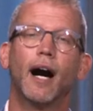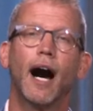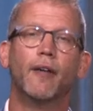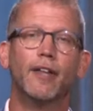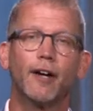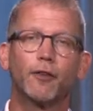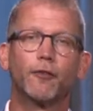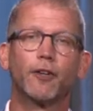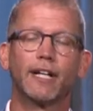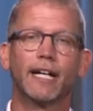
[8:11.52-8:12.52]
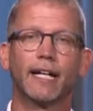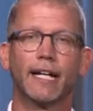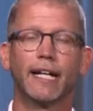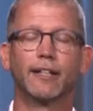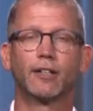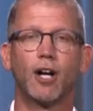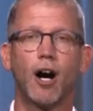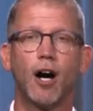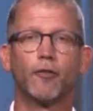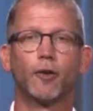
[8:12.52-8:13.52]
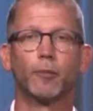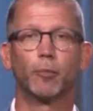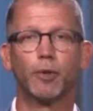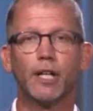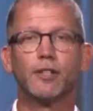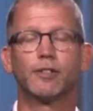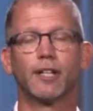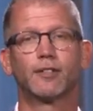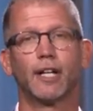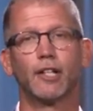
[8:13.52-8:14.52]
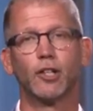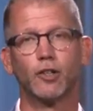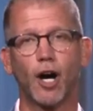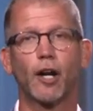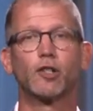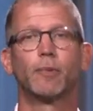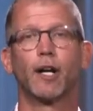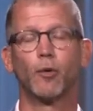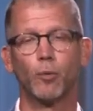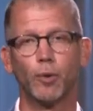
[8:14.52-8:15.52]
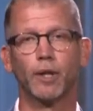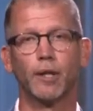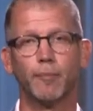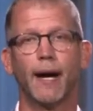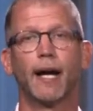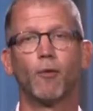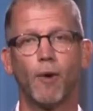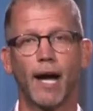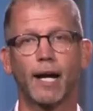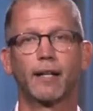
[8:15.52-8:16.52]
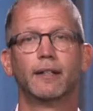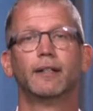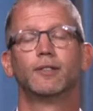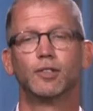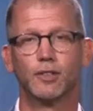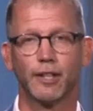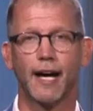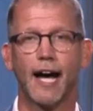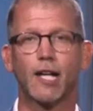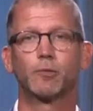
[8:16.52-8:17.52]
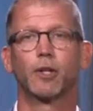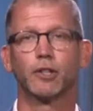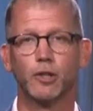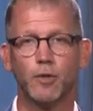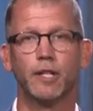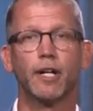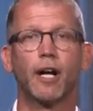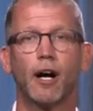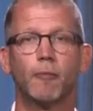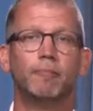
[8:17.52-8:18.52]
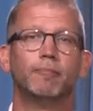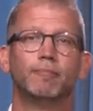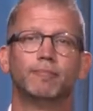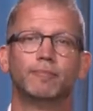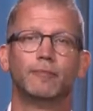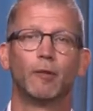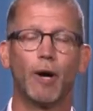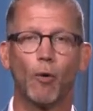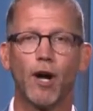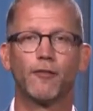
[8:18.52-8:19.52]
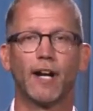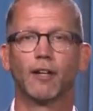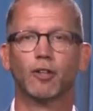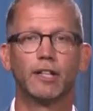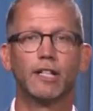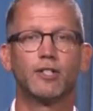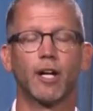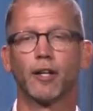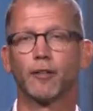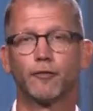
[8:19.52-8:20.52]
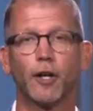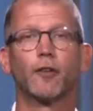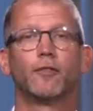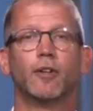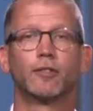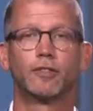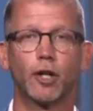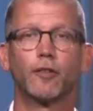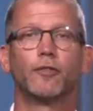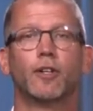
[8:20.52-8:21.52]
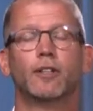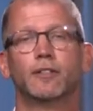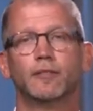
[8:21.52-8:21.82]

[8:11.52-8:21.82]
I'll never forget getting the call from the police that said, your daughter's been in a really bad wreck. She's in the hospital, you need to come. And my wife and I looked at each other, fearful, tearful,